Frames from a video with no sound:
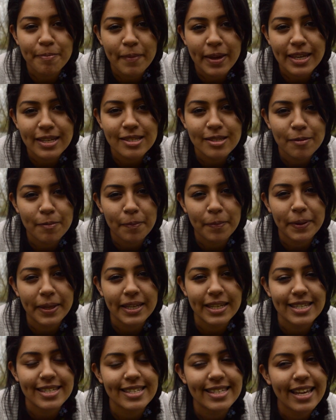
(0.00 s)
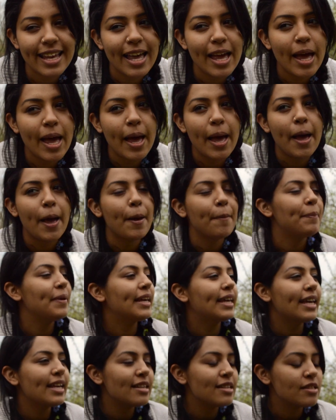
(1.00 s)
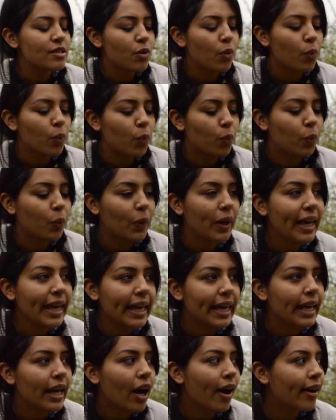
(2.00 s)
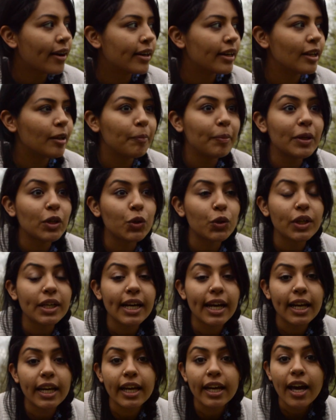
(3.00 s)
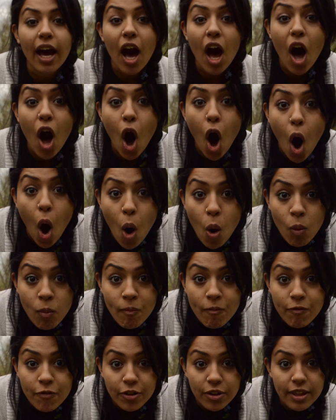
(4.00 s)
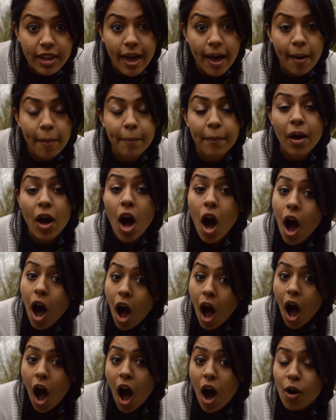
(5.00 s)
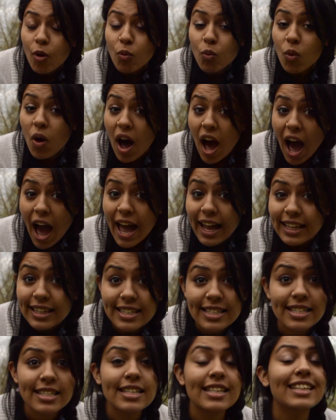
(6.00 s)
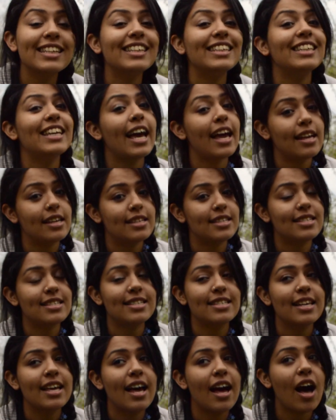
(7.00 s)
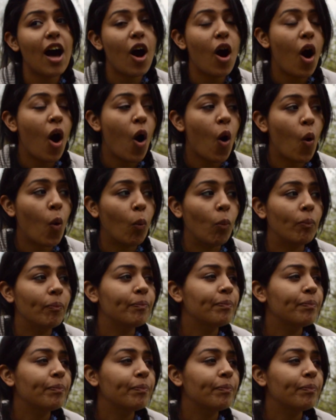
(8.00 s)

mason bees because we are going to be creating a home for them. What? Yes, a home.